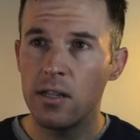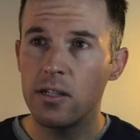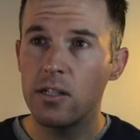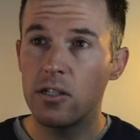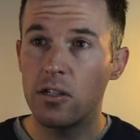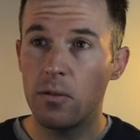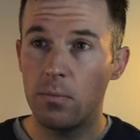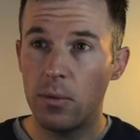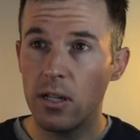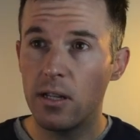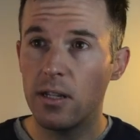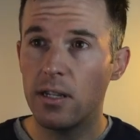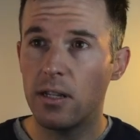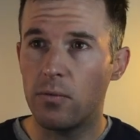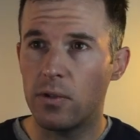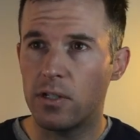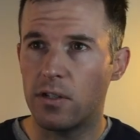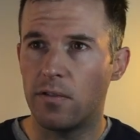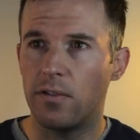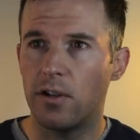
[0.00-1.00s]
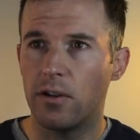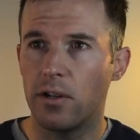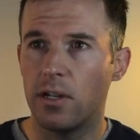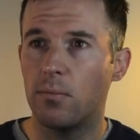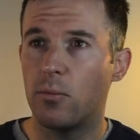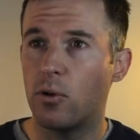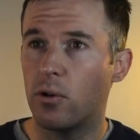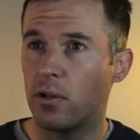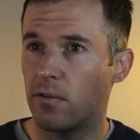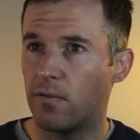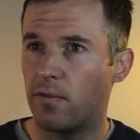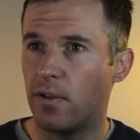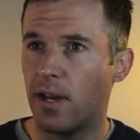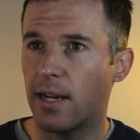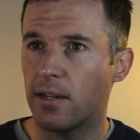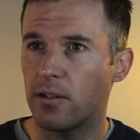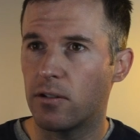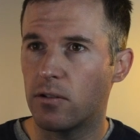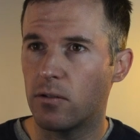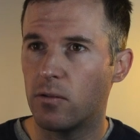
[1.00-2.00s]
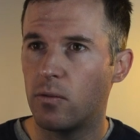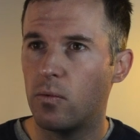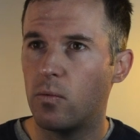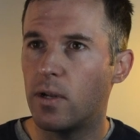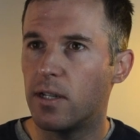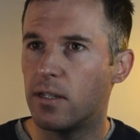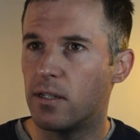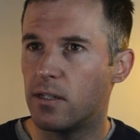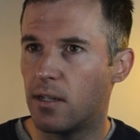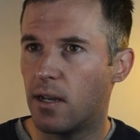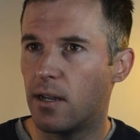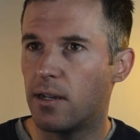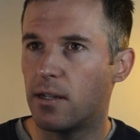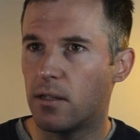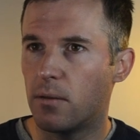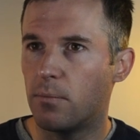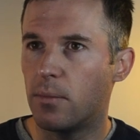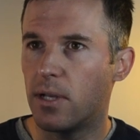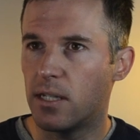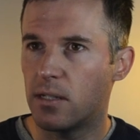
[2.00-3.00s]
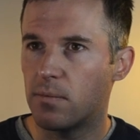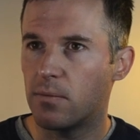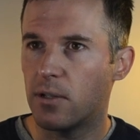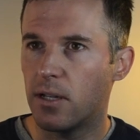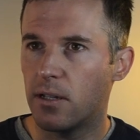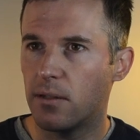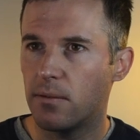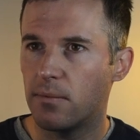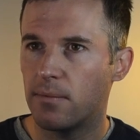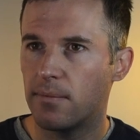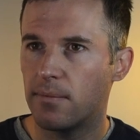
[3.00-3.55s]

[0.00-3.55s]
Stability was a very important factor when designing the bass plate.